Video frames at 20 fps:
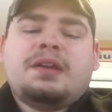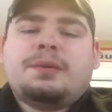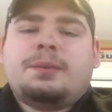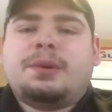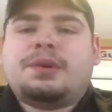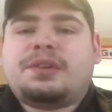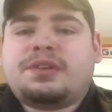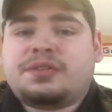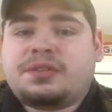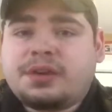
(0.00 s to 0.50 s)

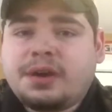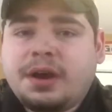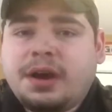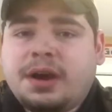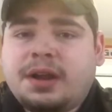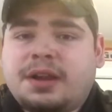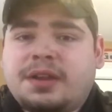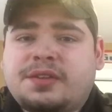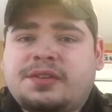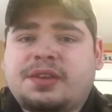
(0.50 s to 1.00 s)
which is
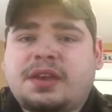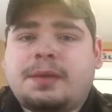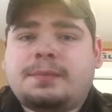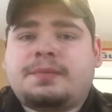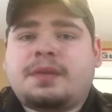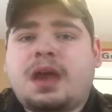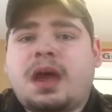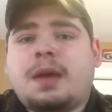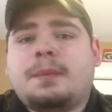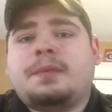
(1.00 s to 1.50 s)
good at the same
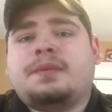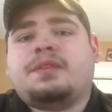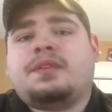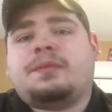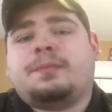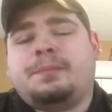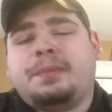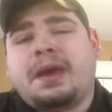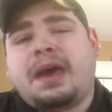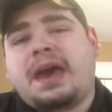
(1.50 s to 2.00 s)
time as
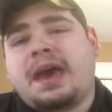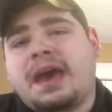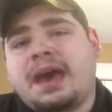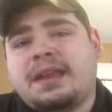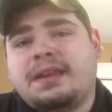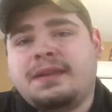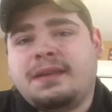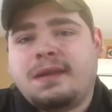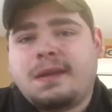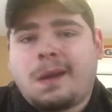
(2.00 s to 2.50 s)
it's
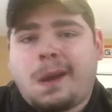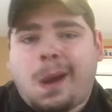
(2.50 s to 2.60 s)
bad.